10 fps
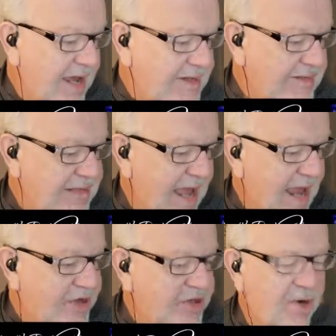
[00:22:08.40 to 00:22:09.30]
is
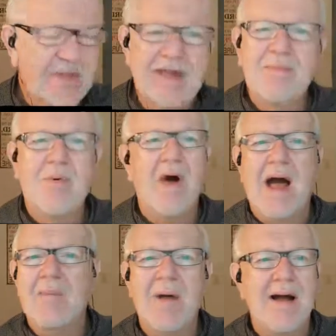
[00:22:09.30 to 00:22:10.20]
national. Boy,
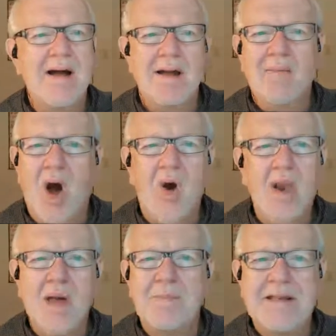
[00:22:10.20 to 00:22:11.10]
I am
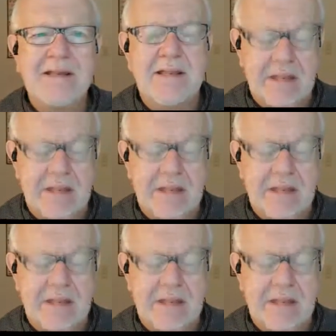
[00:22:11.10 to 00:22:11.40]
all up in